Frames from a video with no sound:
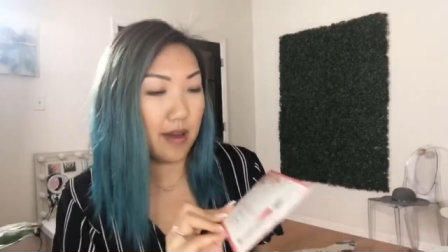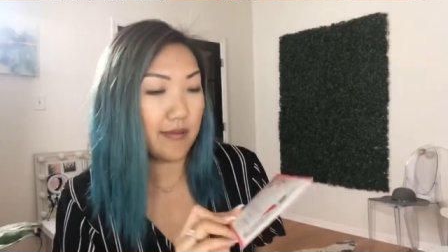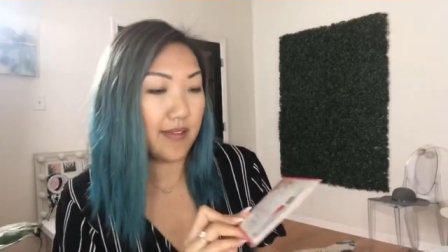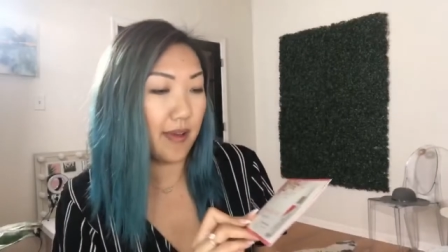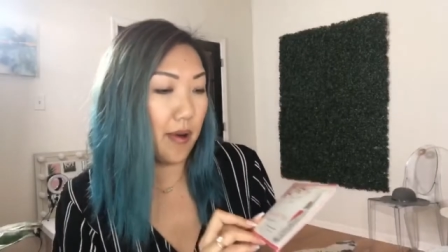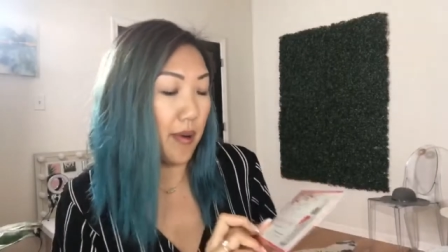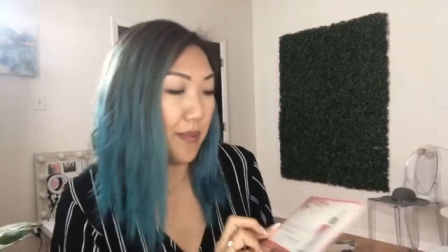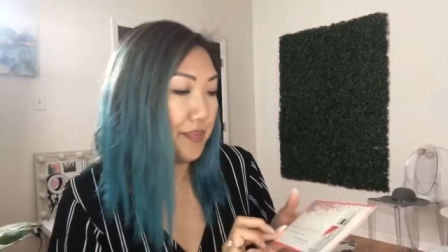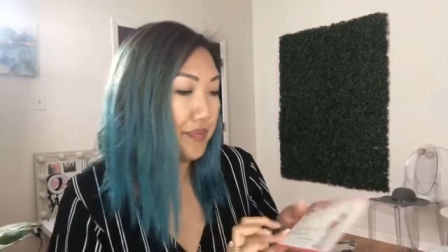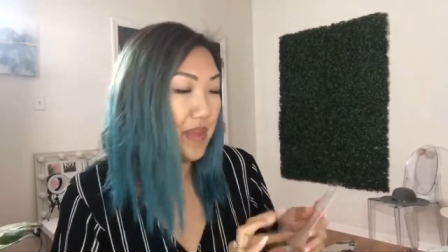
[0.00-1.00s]

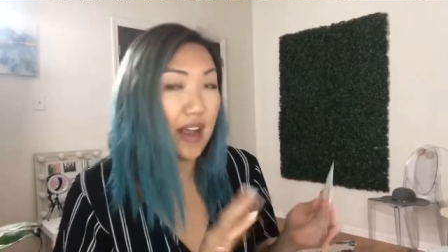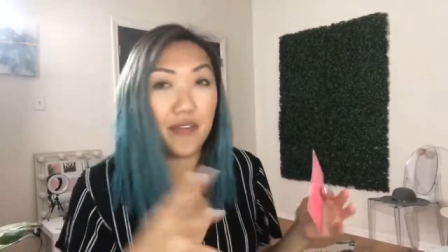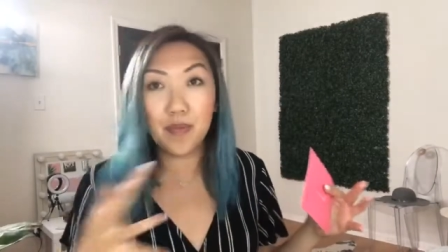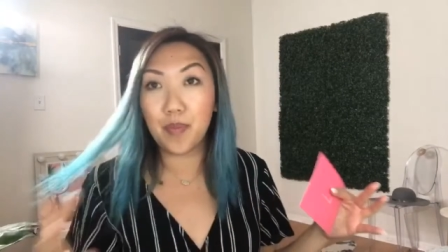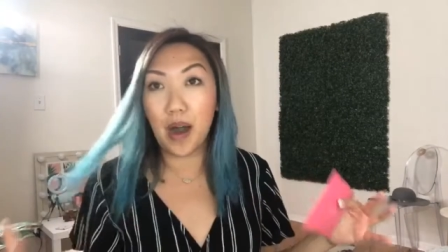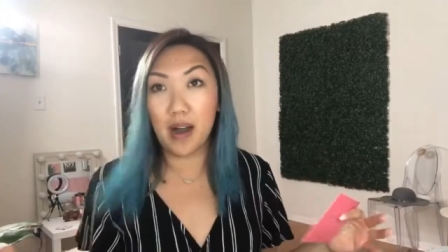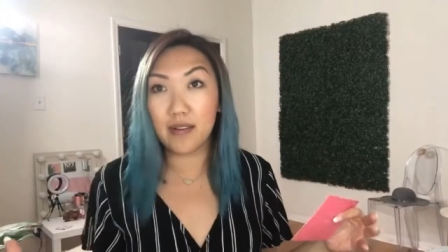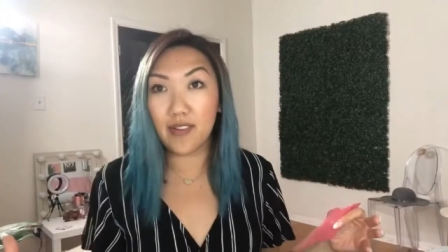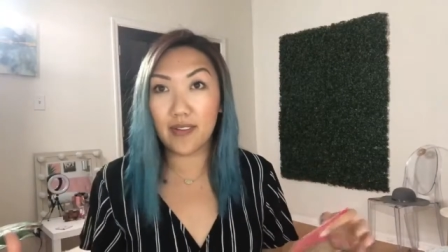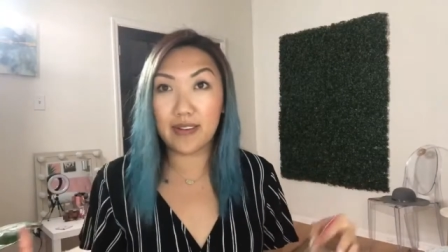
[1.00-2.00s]
So every
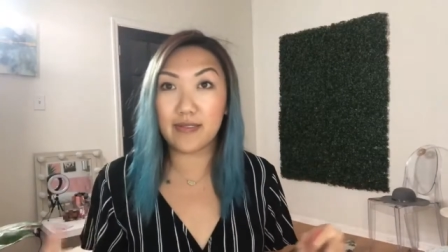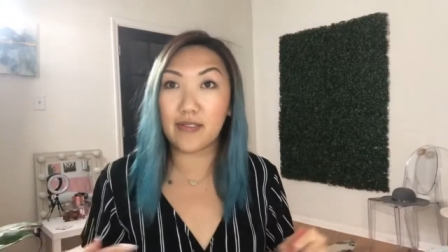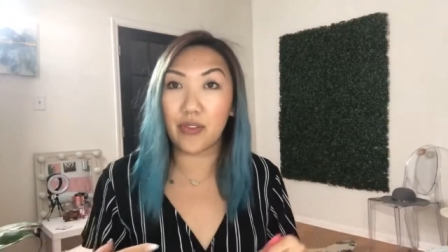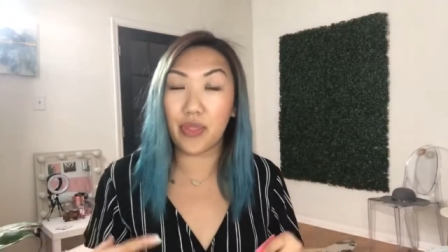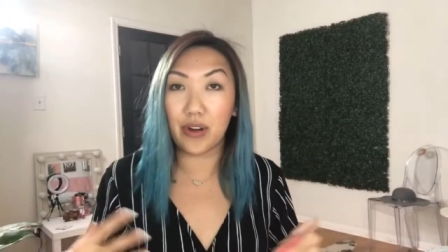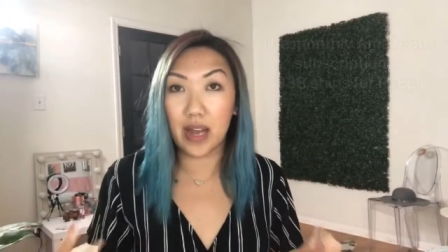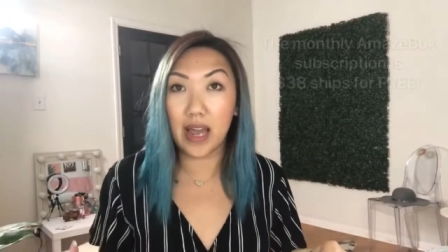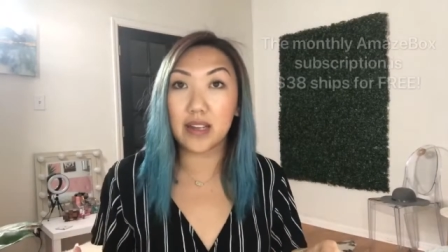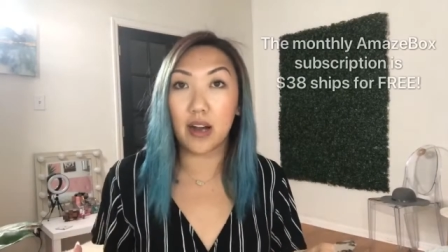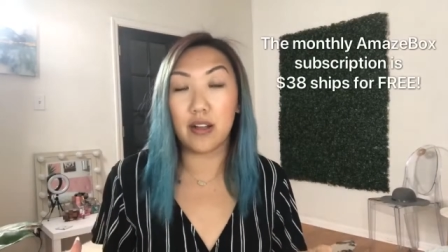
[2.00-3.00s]
box is
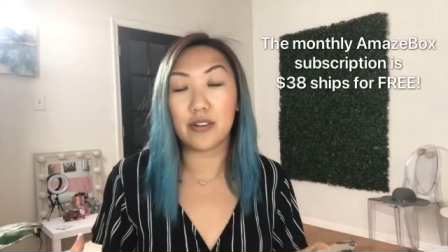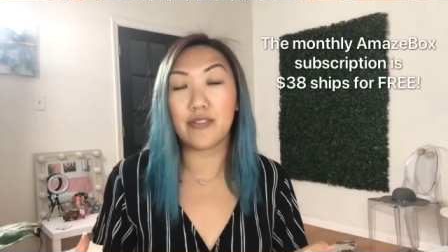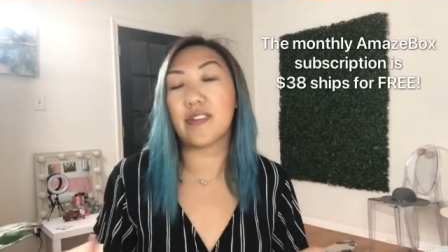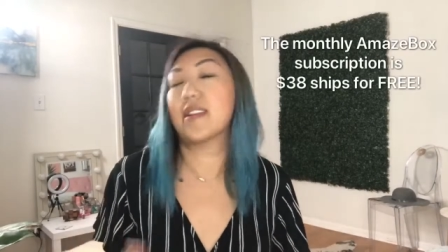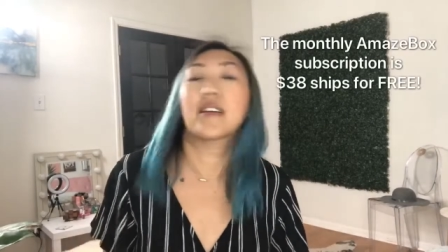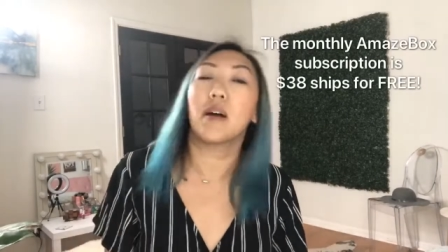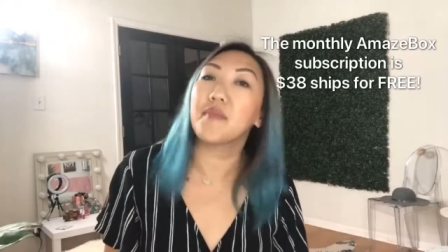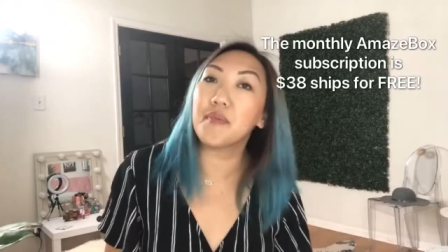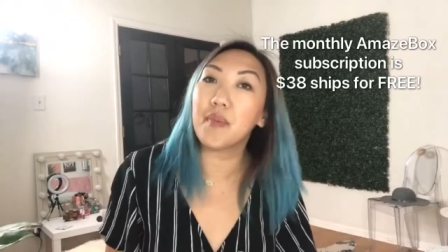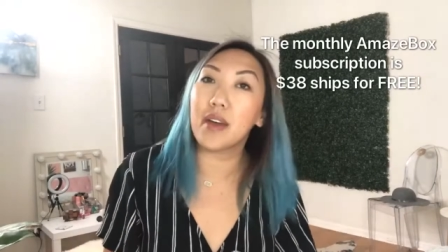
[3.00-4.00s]
thirty-eight dollars, and it
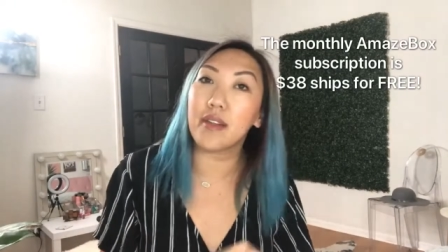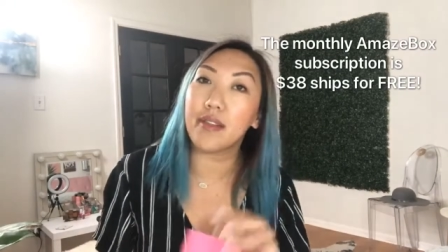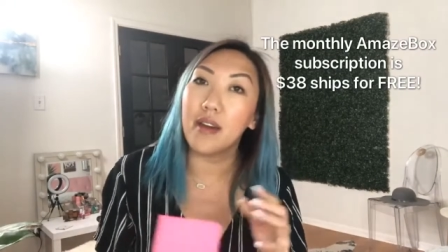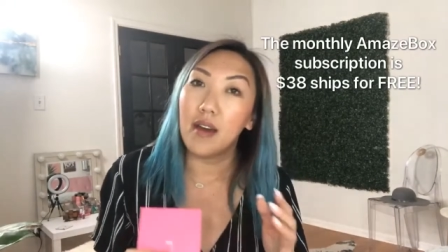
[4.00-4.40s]
comes with